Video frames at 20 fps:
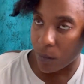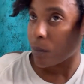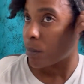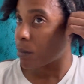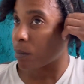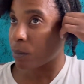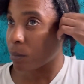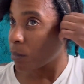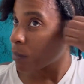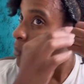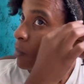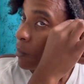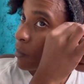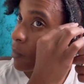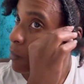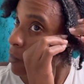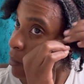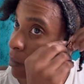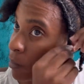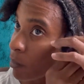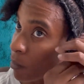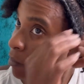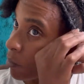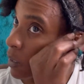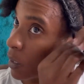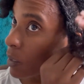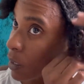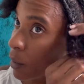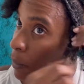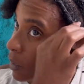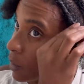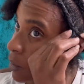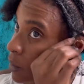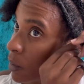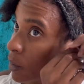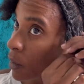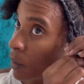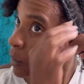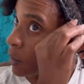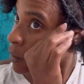So when I get down
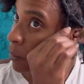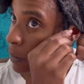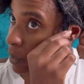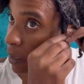to